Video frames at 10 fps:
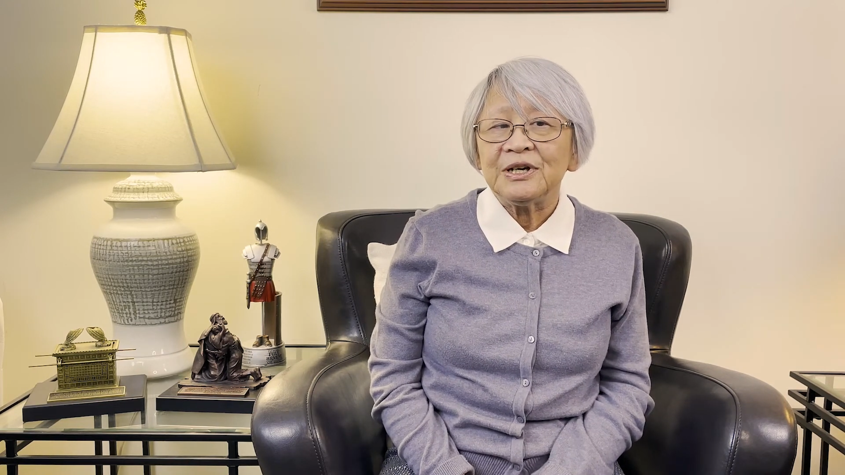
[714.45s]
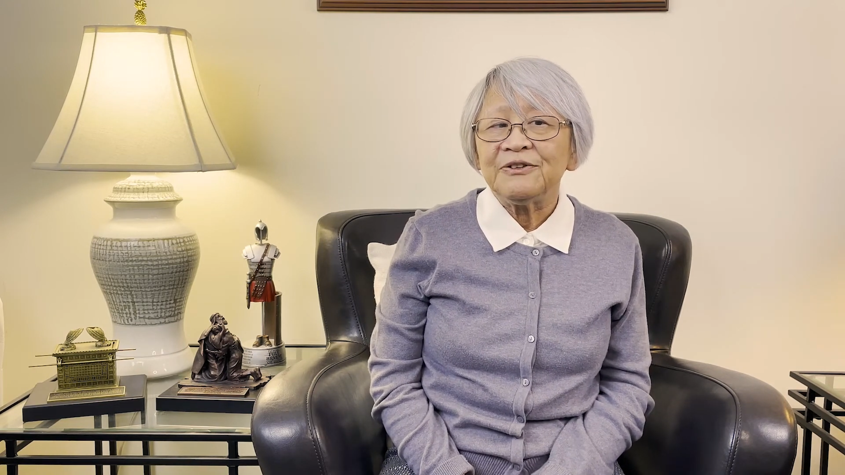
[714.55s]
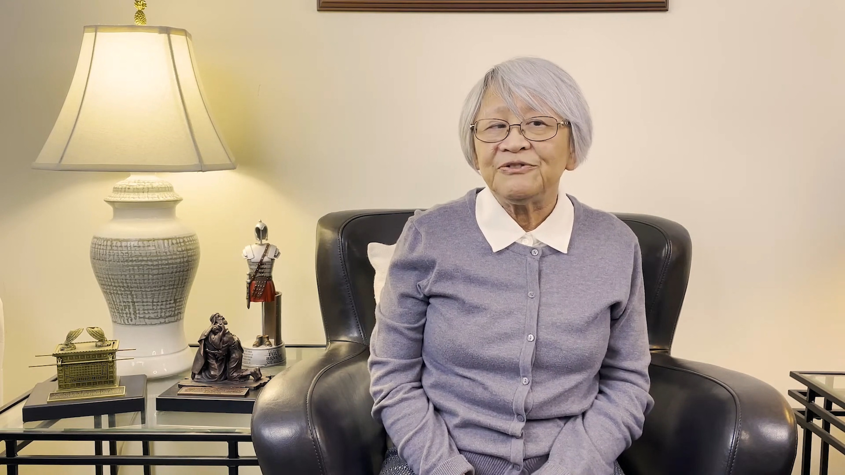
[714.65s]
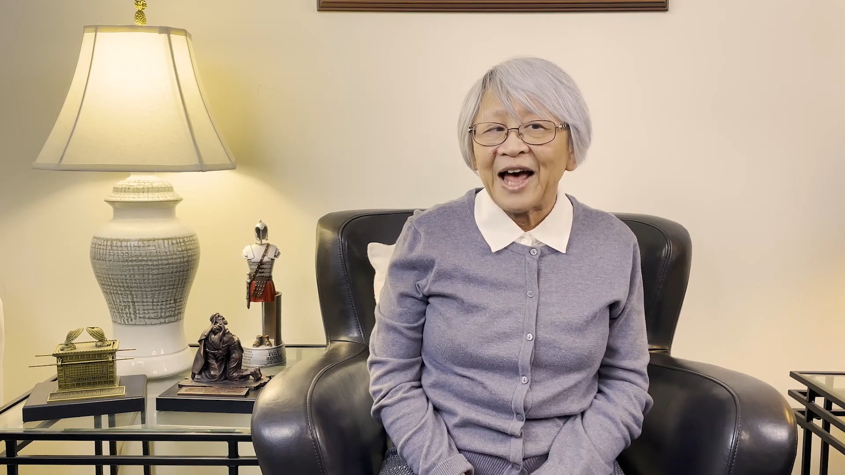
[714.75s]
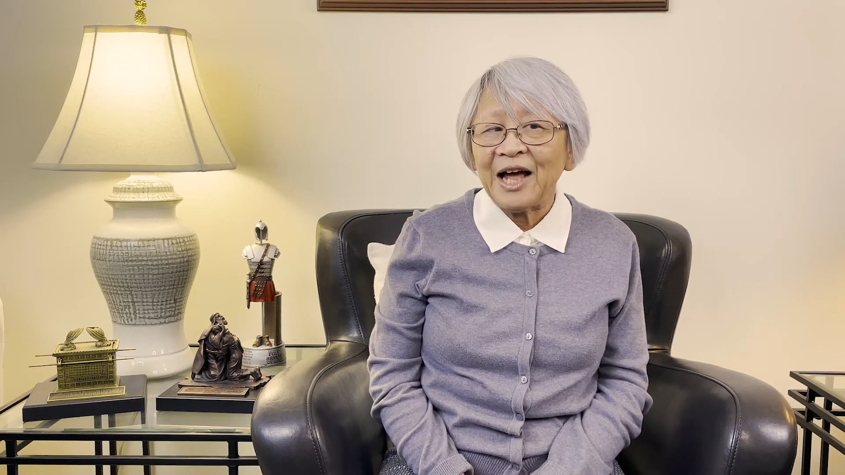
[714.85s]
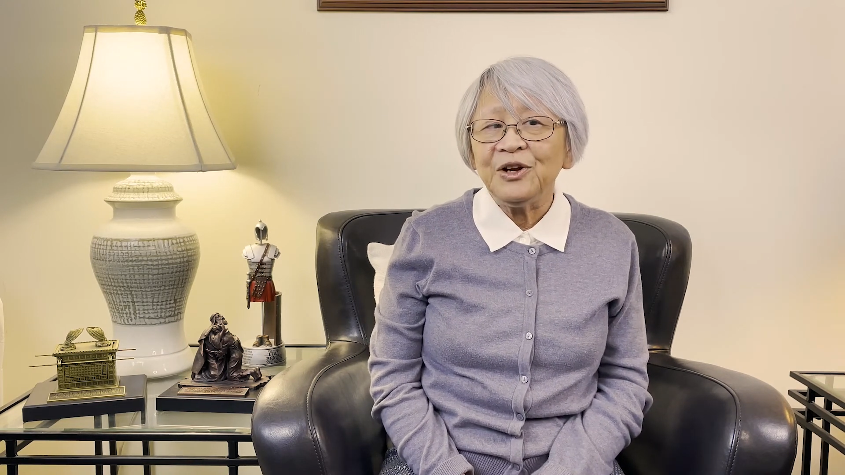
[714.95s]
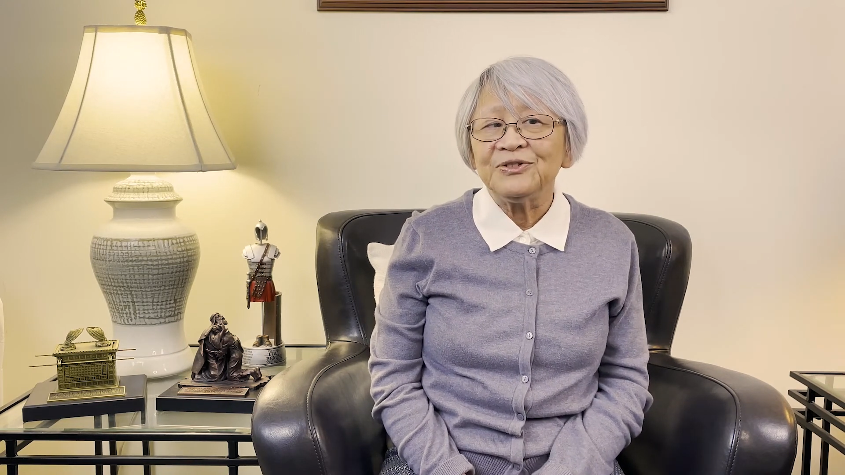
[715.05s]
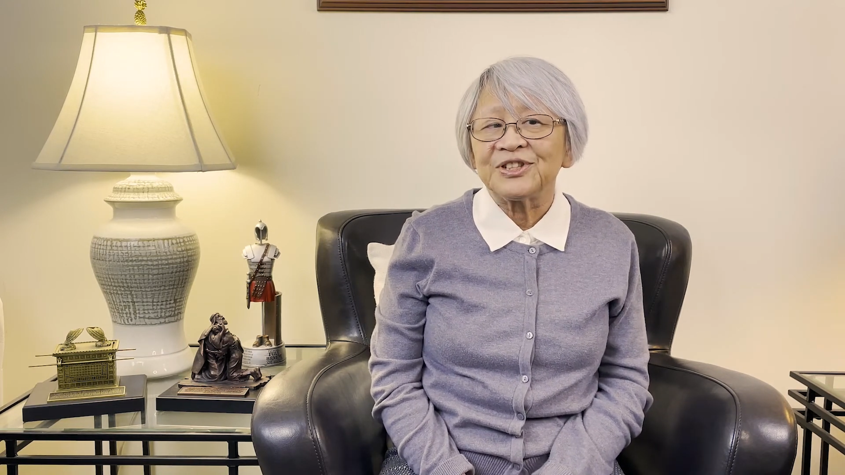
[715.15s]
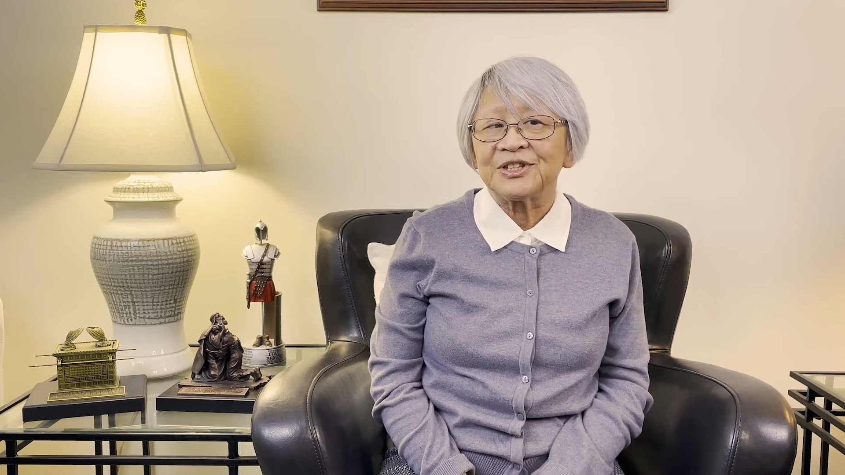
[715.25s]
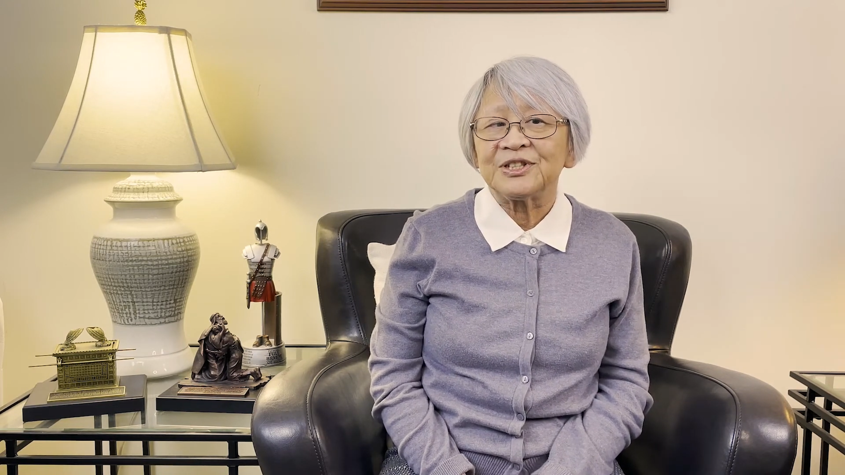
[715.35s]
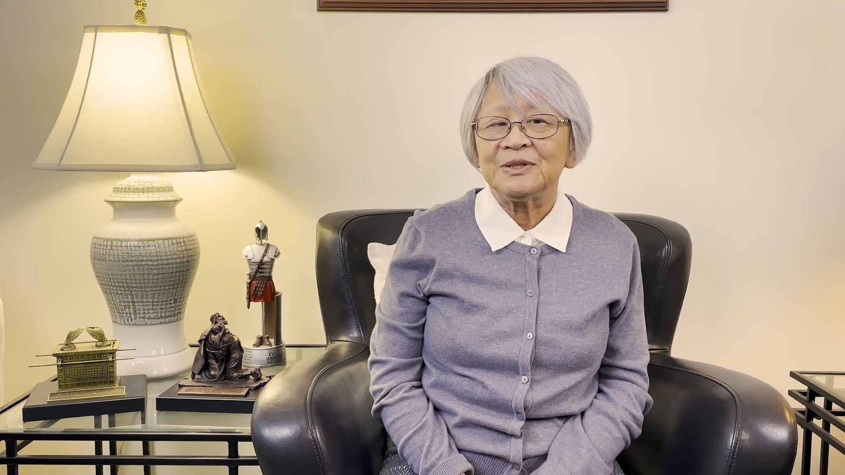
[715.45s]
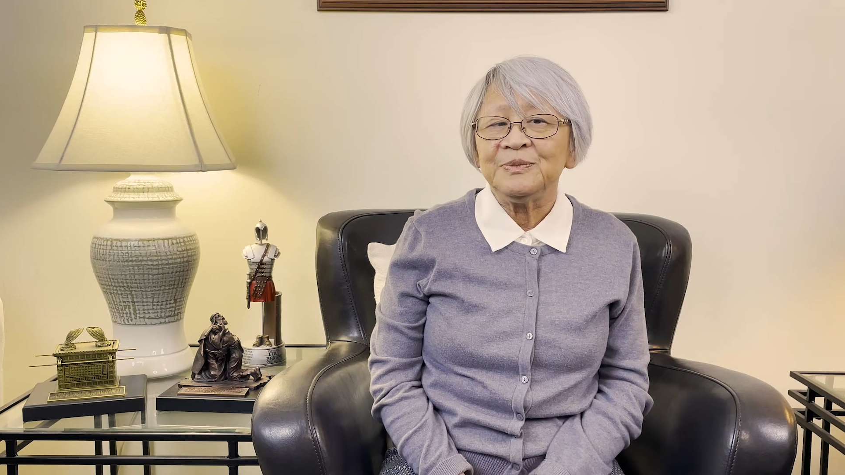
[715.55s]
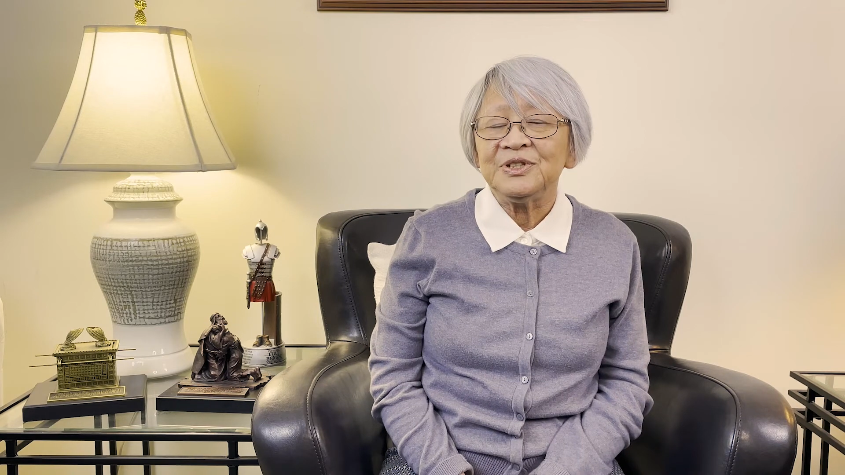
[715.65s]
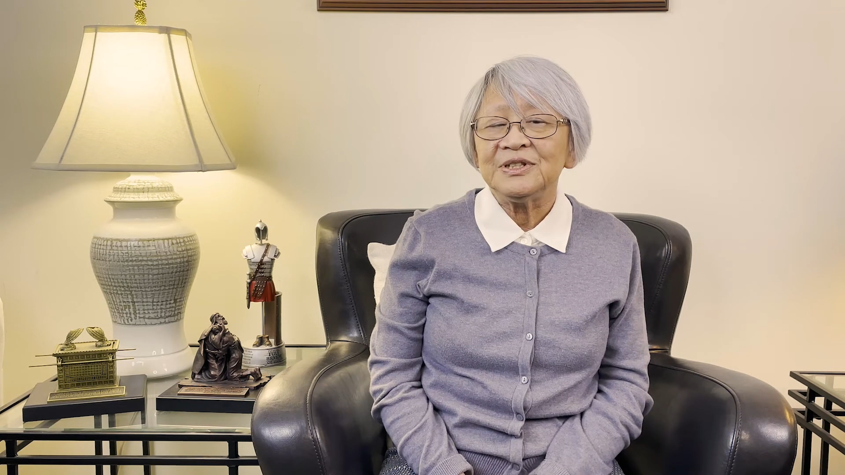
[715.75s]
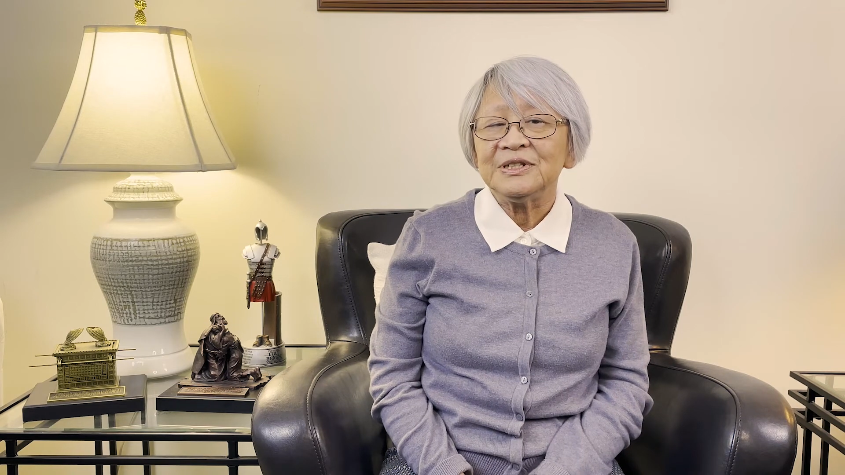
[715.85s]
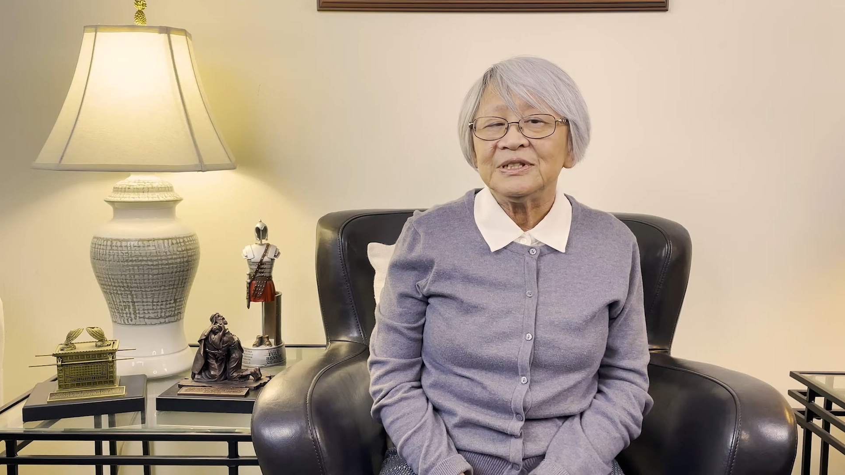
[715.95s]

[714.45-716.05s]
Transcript: value systems,